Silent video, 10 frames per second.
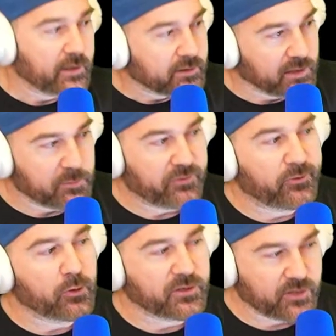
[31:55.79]
Let me
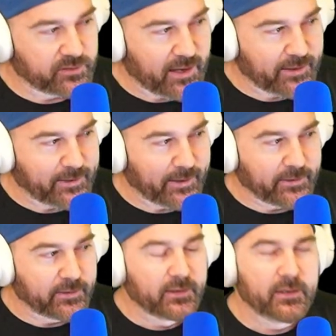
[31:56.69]
focus on that
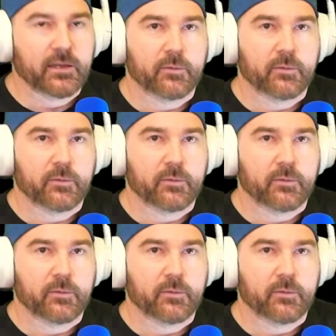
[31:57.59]
again.